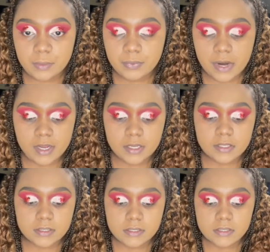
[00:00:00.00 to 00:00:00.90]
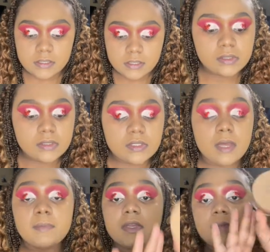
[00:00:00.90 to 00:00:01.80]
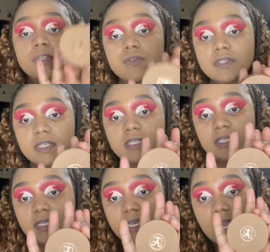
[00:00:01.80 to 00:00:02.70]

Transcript: products. I'm going to be using the